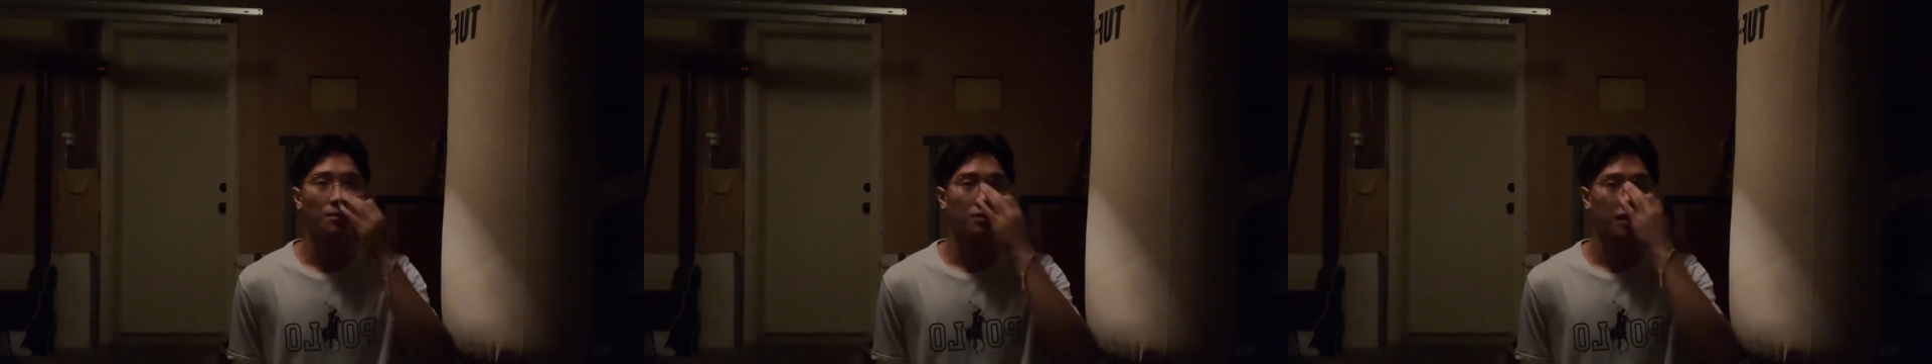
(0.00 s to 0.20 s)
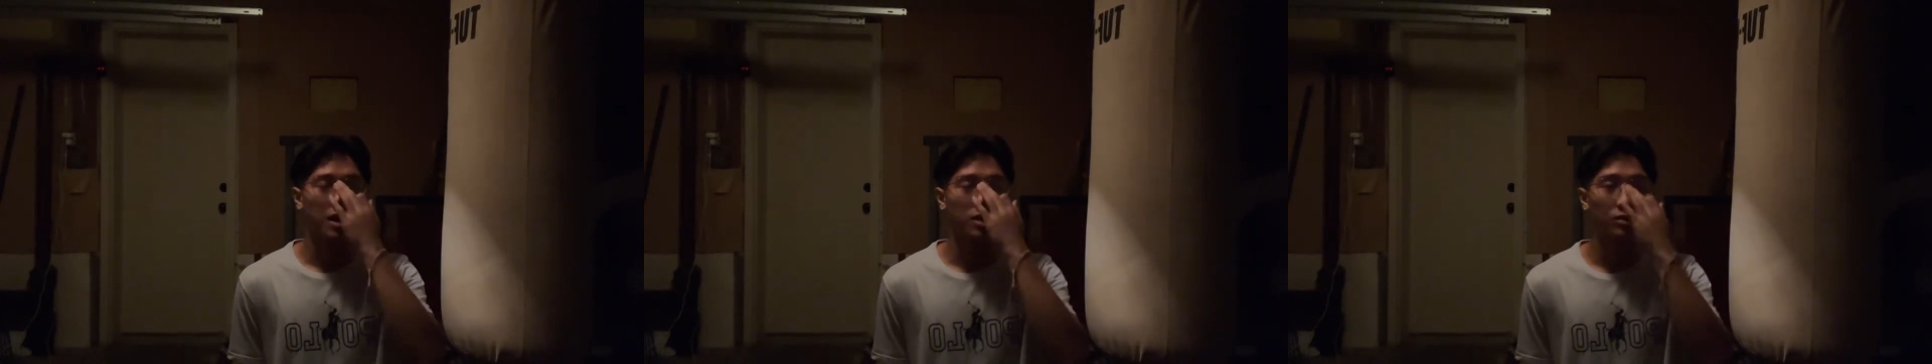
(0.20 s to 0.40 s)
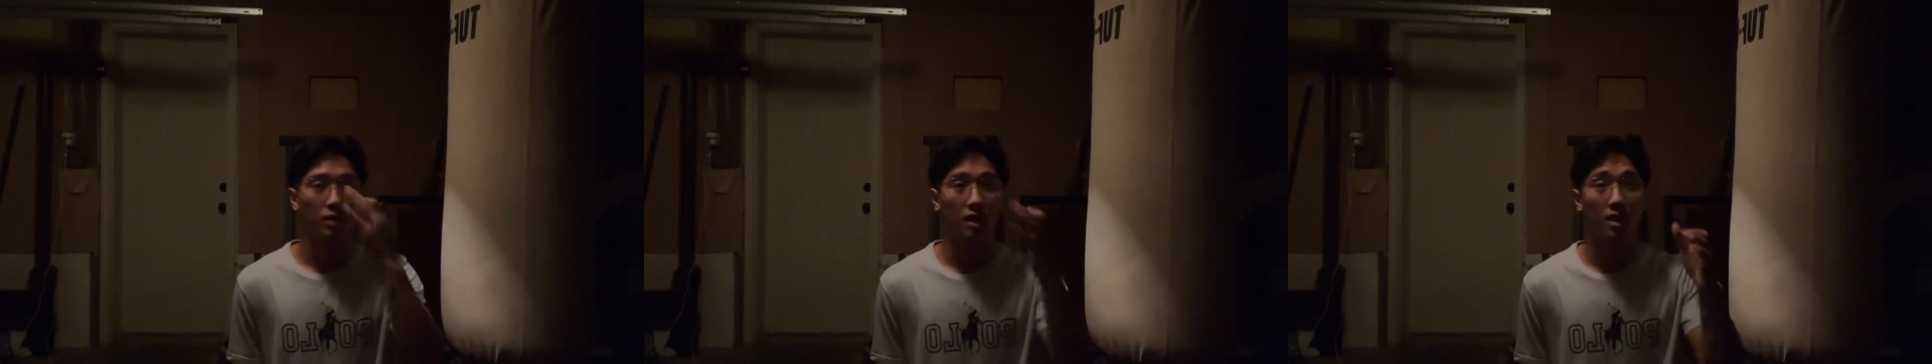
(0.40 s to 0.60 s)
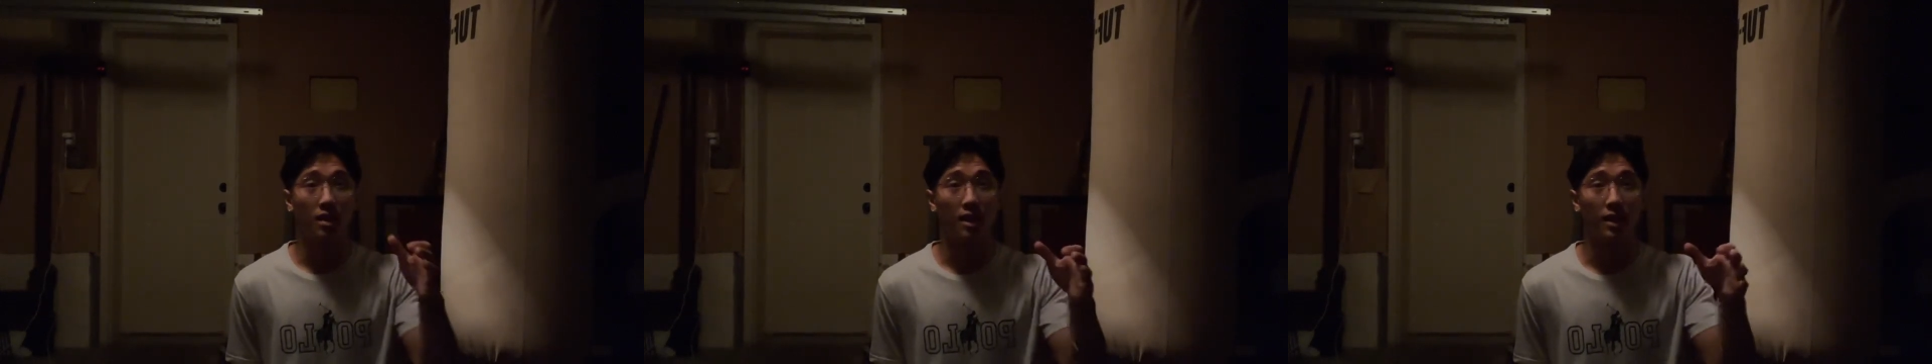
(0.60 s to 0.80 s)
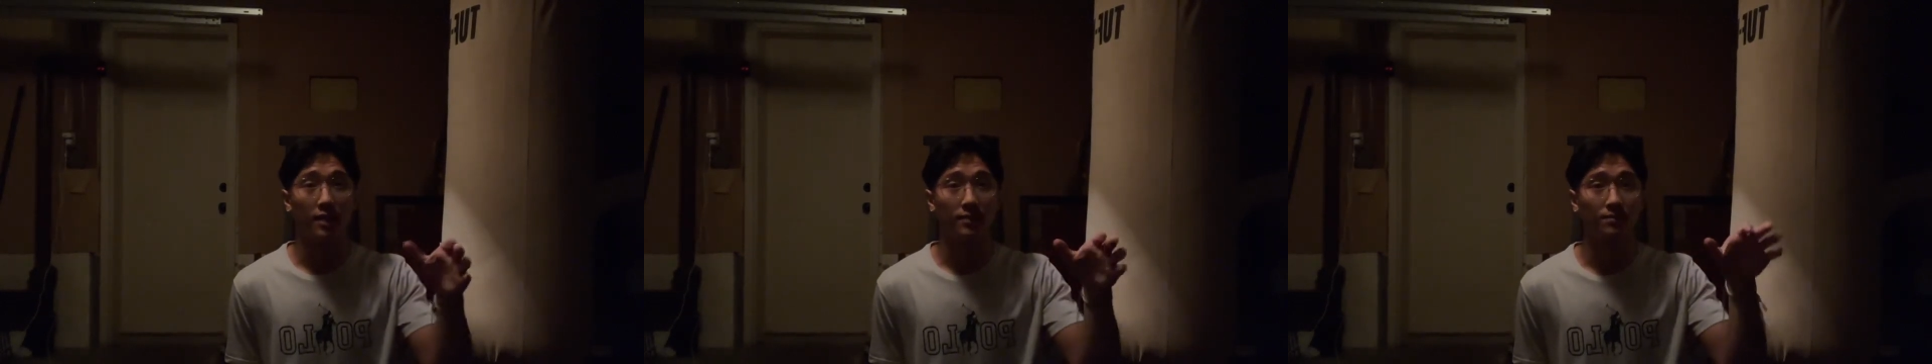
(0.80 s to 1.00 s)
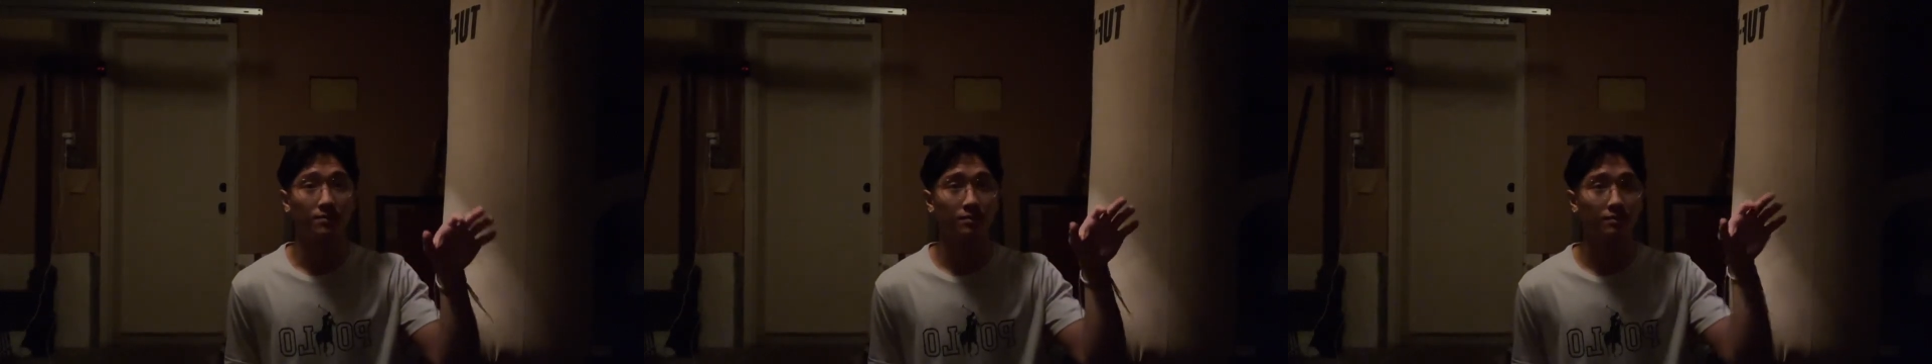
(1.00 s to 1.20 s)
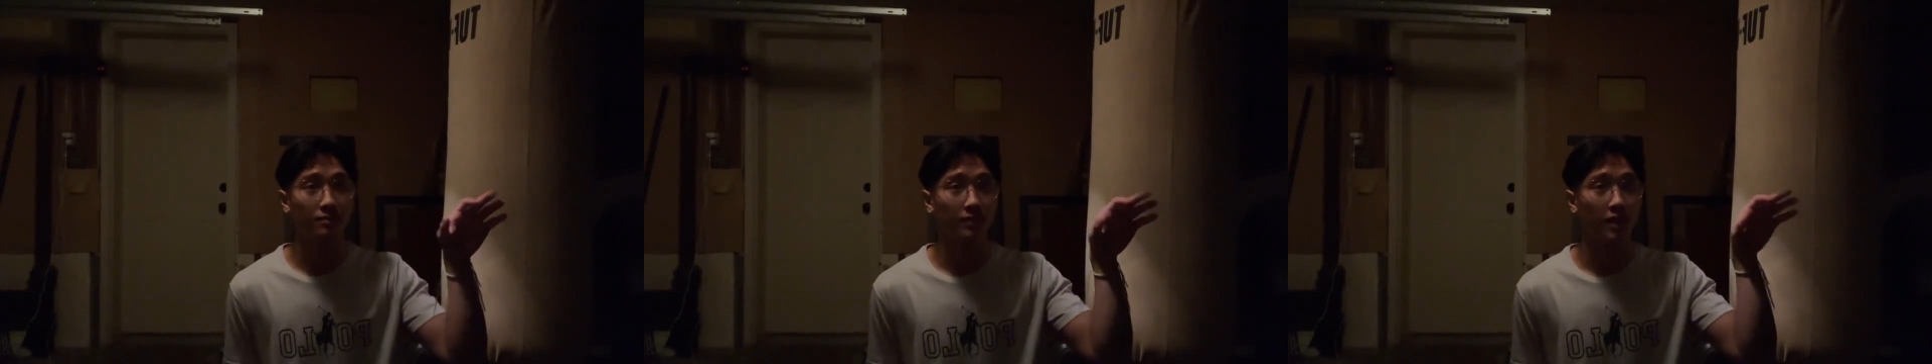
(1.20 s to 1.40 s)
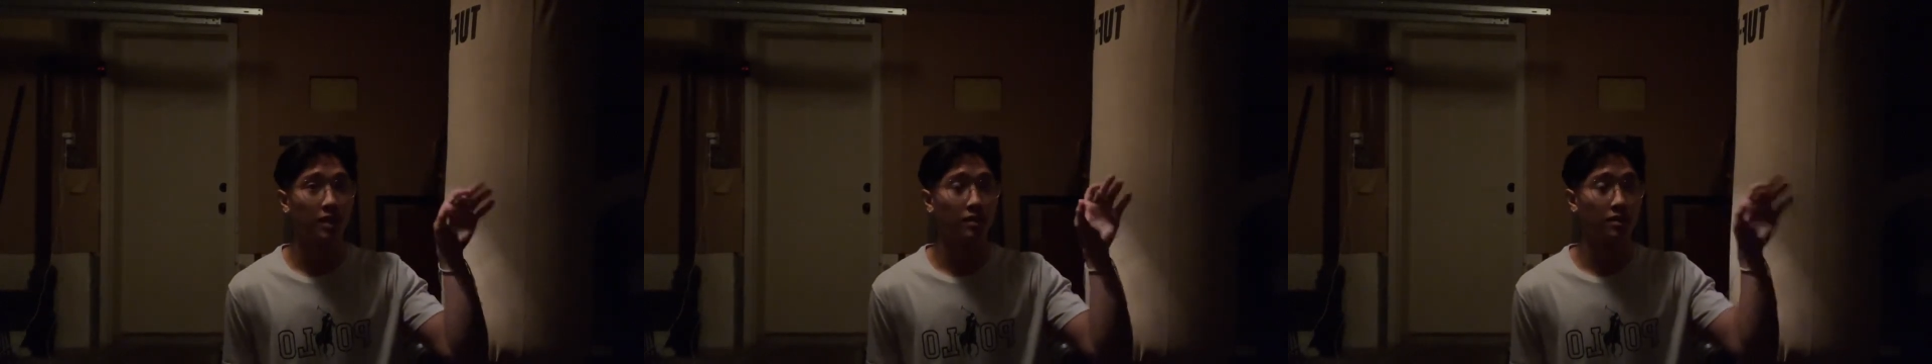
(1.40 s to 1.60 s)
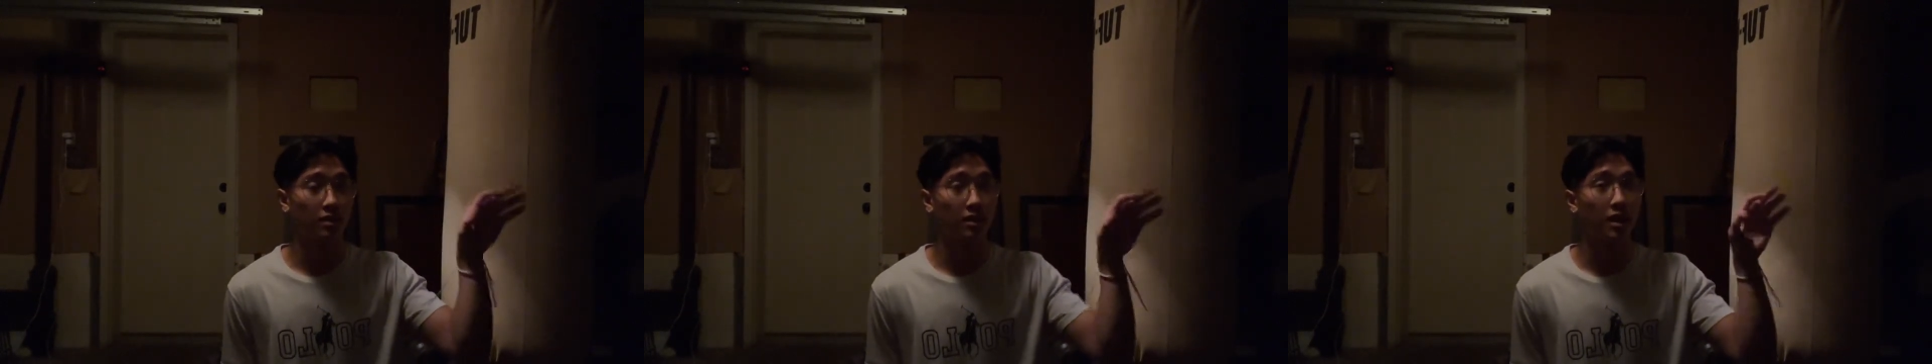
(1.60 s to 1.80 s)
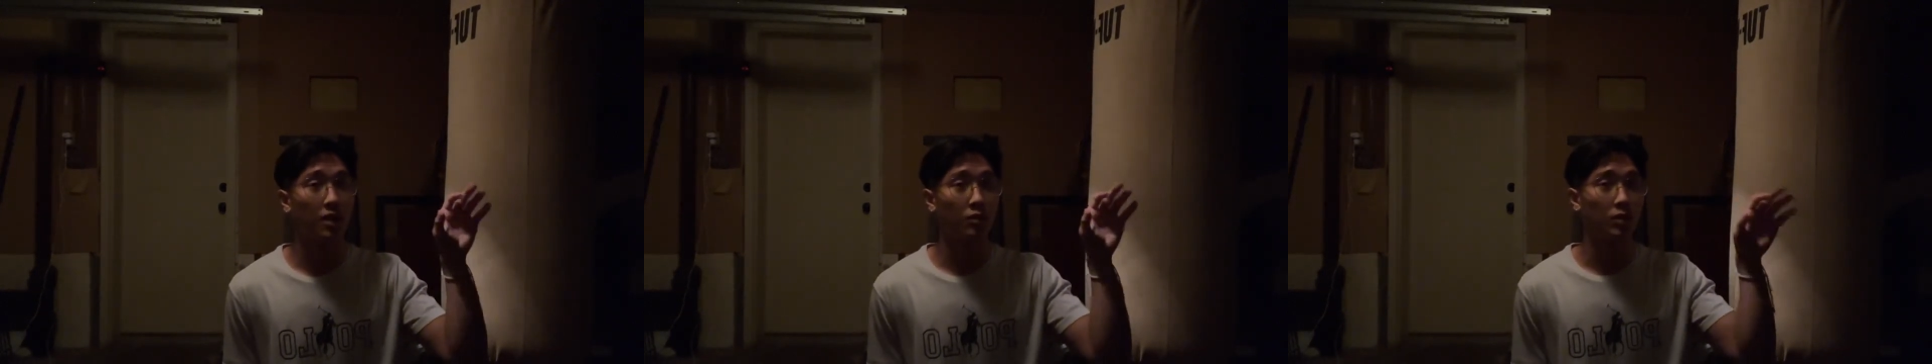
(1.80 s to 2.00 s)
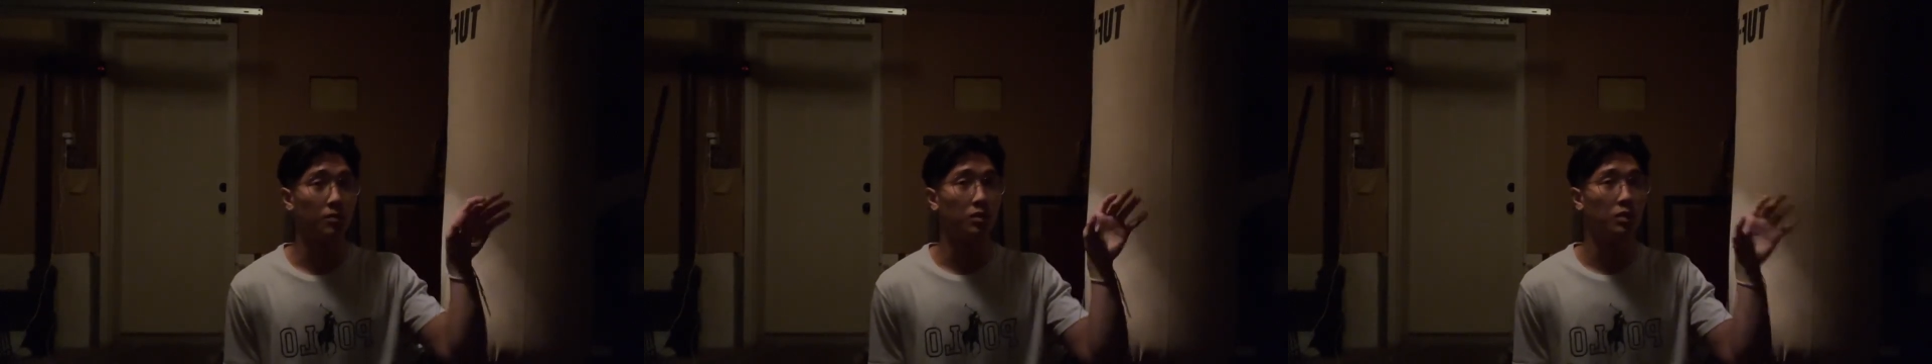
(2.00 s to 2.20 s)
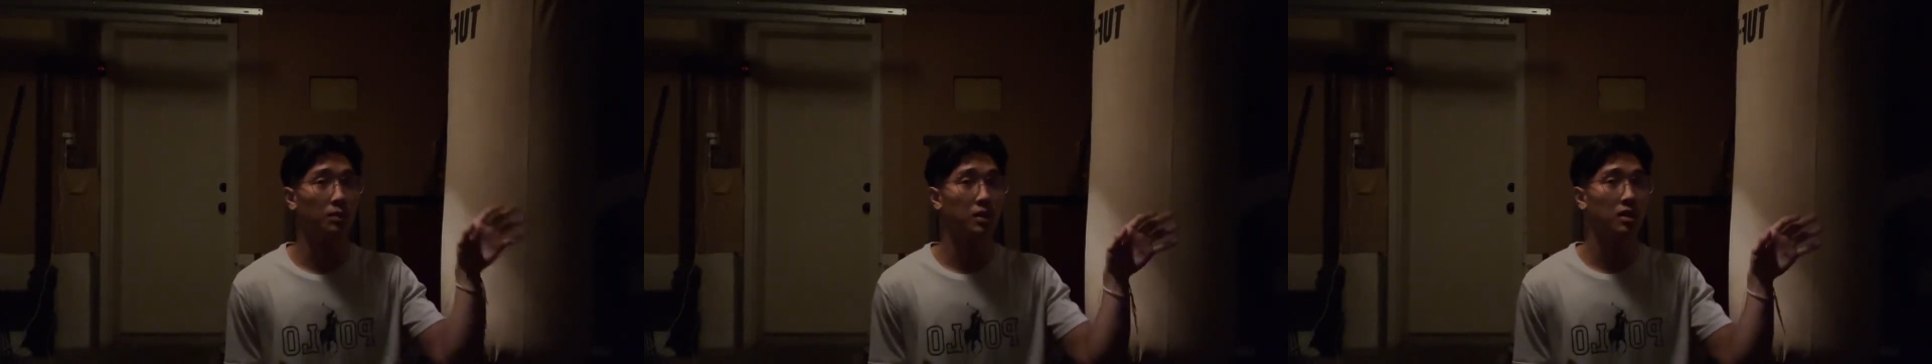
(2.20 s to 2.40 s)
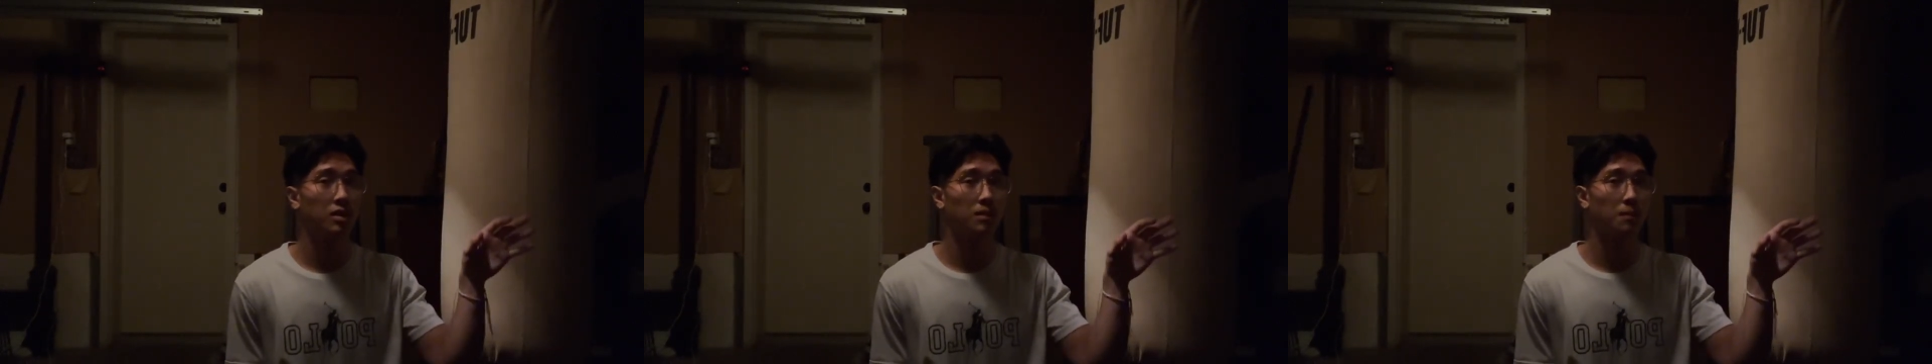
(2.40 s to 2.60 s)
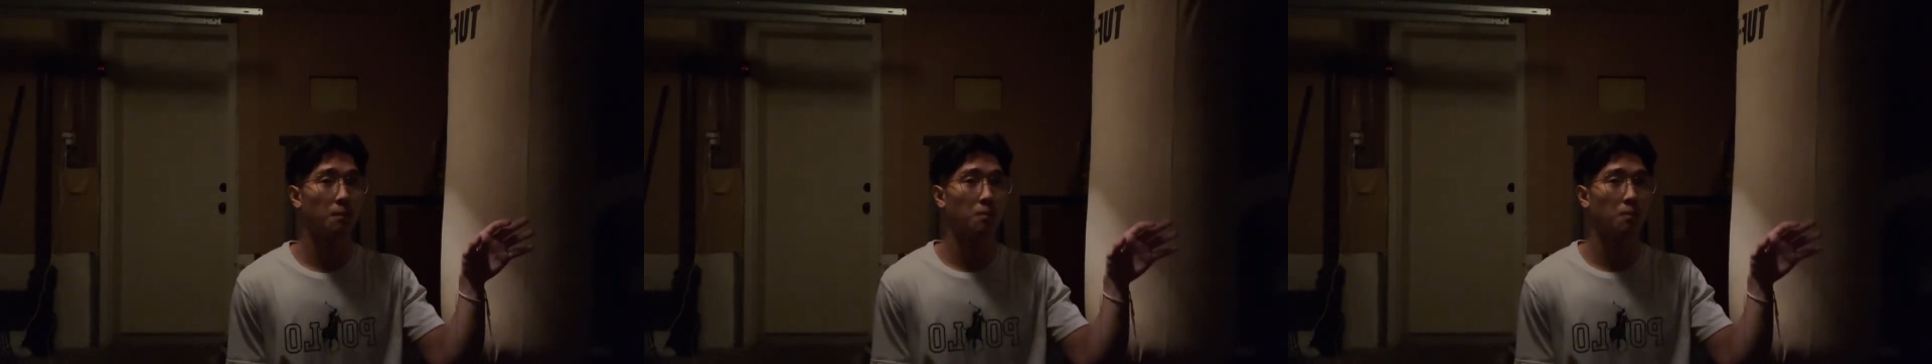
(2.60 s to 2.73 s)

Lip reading: that's when I like, that's that what blew me up.